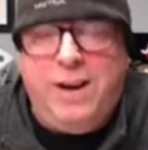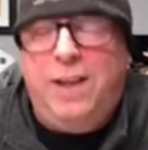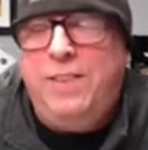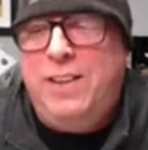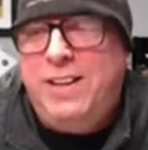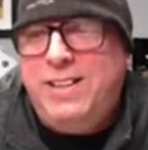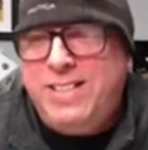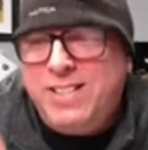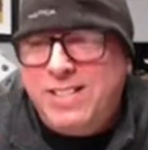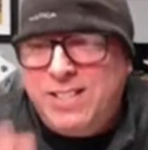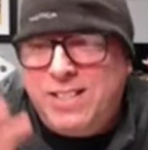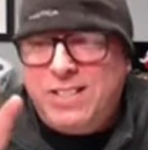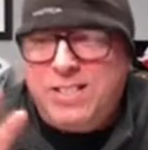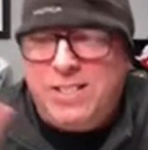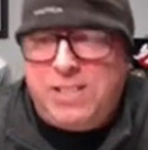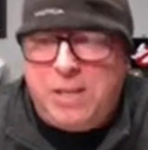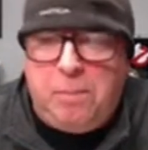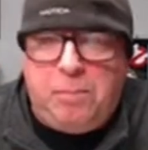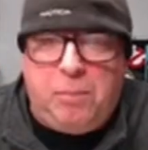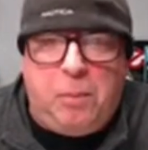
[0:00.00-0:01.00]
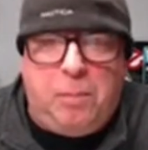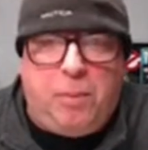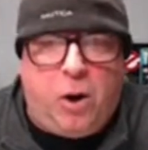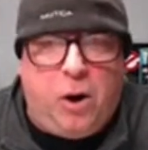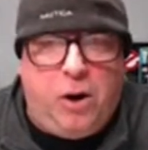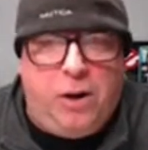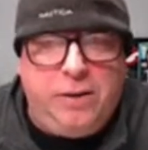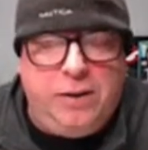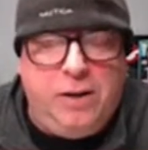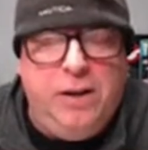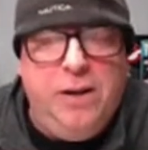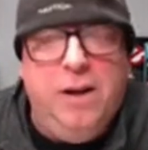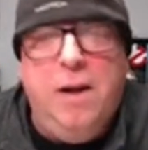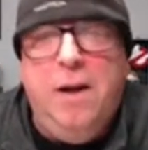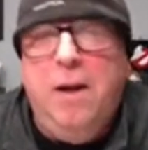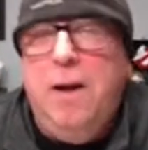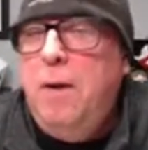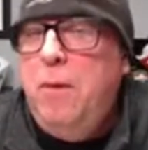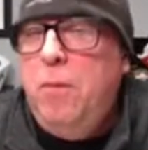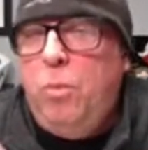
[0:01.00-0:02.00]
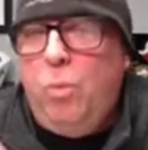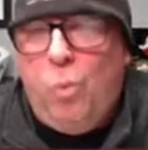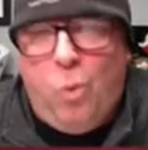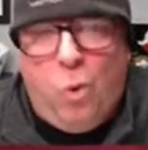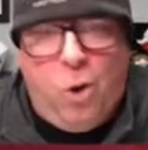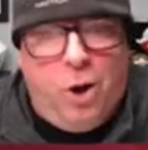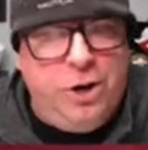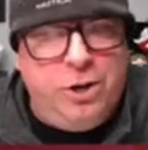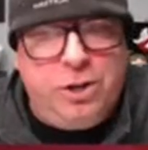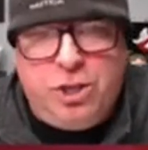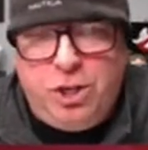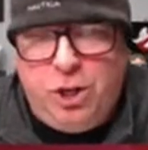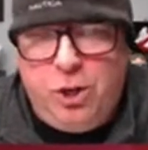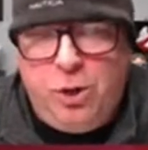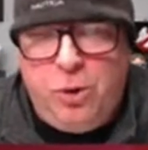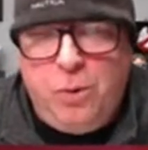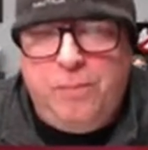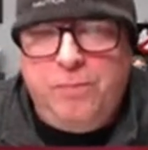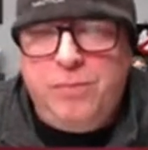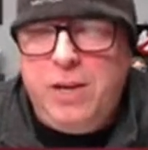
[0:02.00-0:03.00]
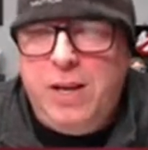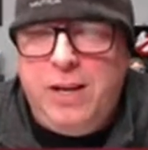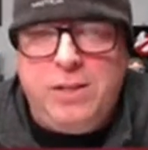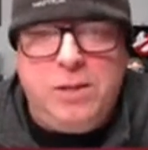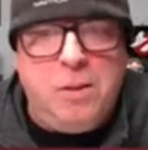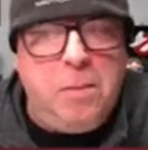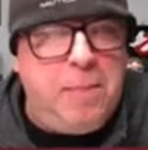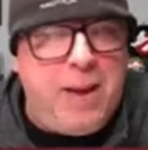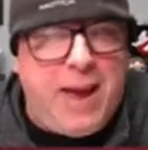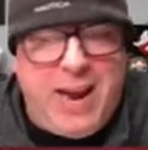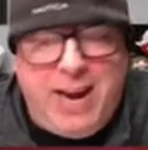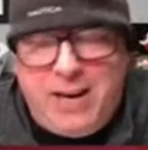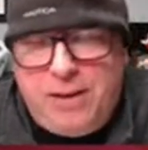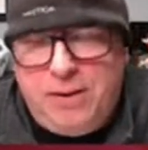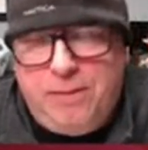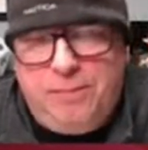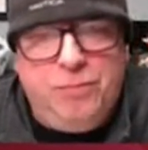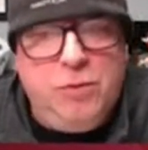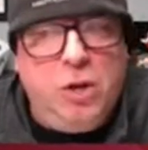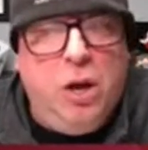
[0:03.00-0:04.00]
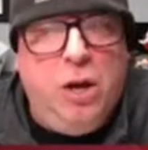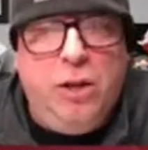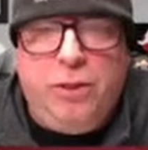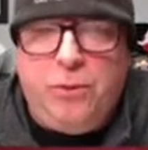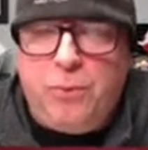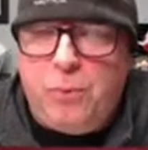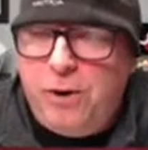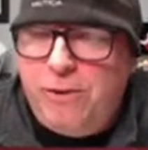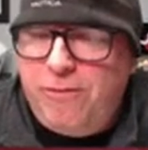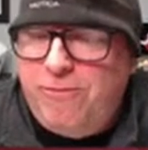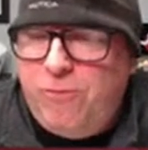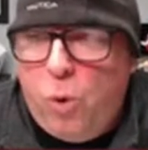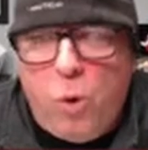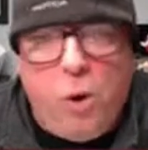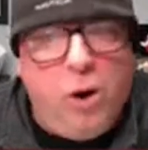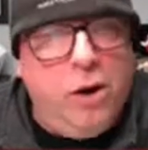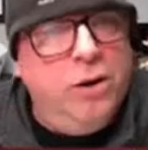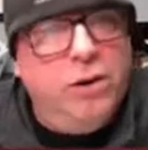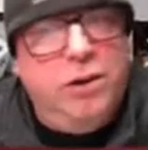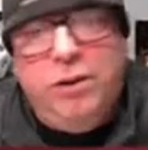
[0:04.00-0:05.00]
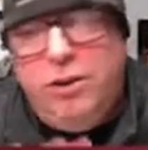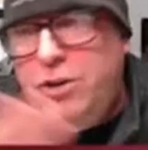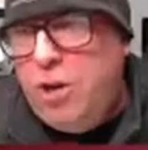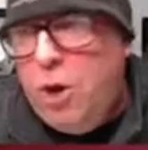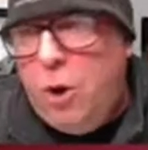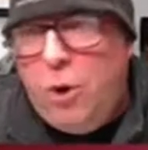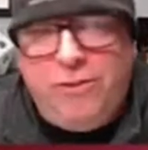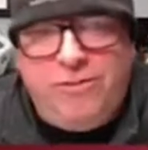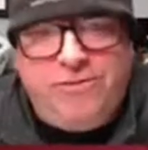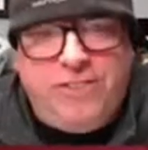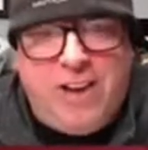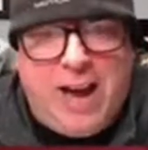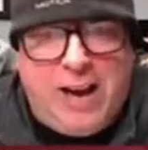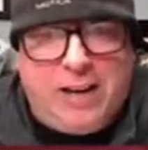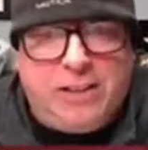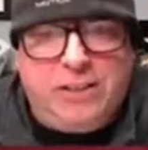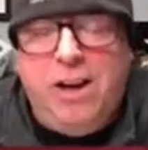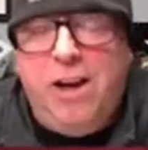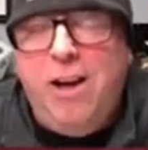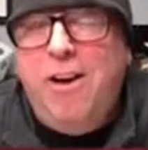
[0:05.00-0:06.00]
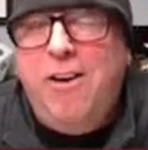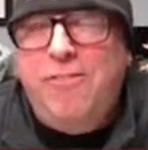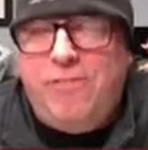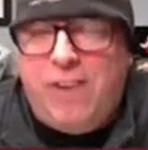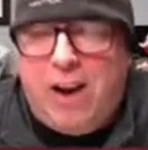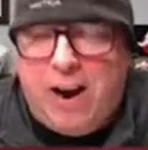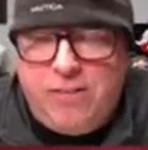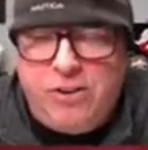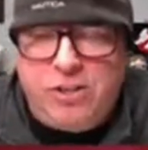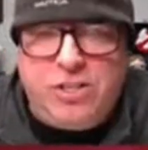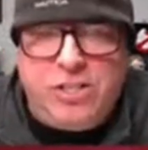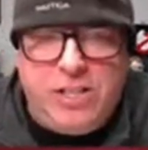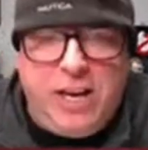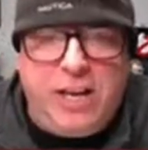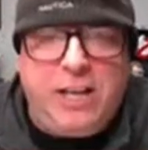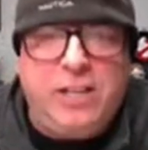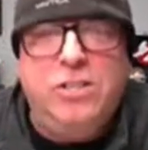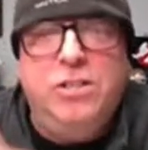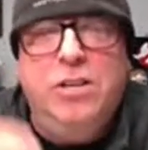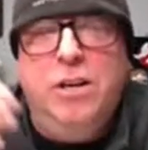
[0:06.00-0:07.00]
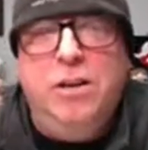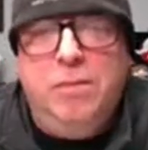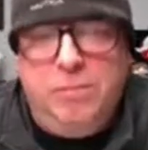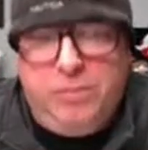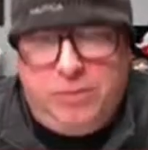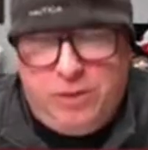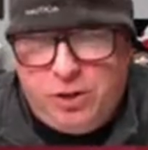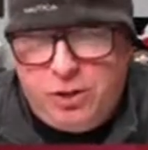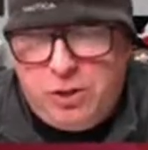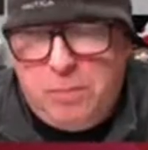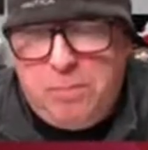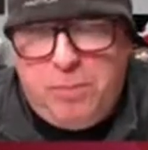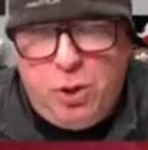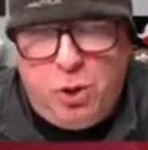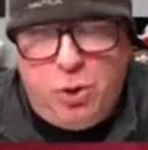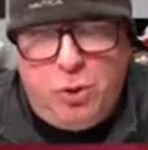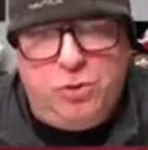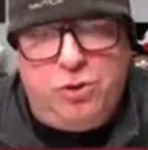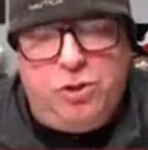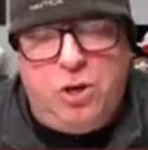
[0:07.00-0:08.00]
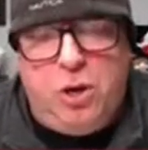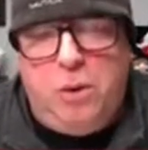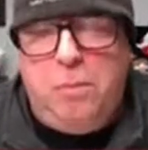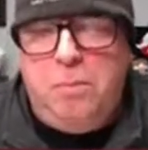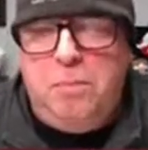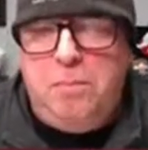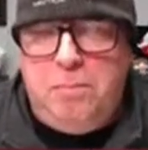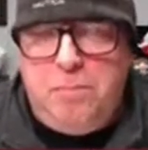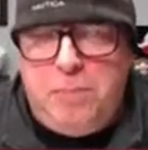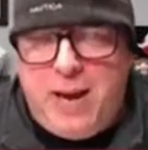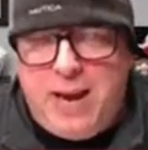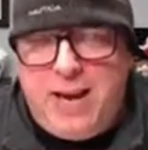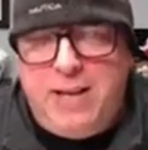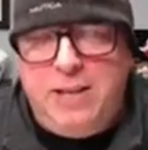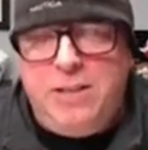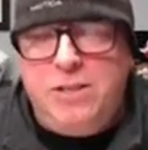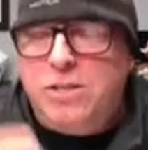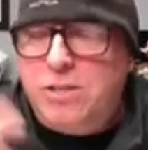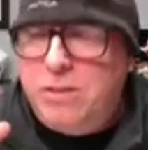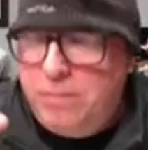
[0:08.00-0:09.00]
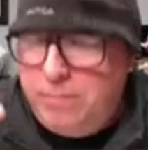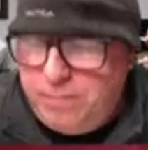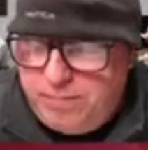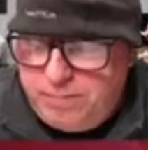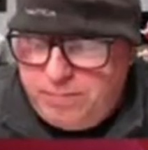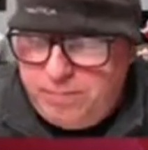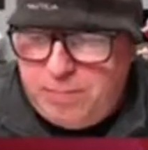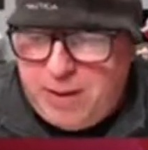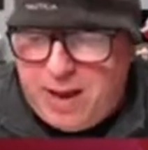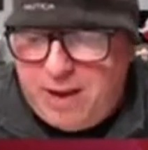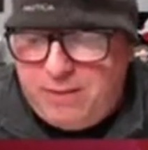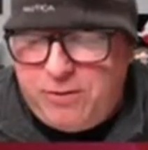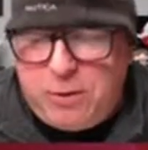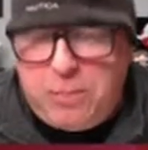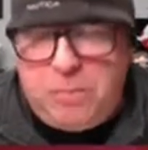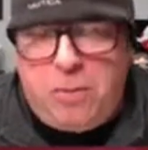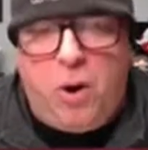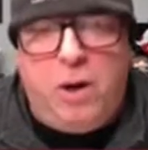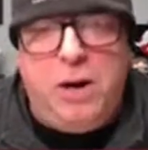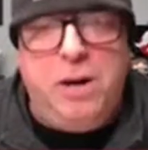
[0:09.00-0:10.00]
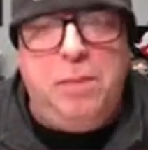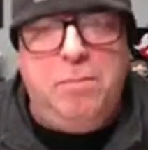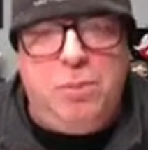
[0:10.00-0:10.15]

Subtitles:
Now this is the simple part. 1 or 2 is a bane. 3 or 4, no effect. 5 or 6, there's a boon. So banes, bad for the party.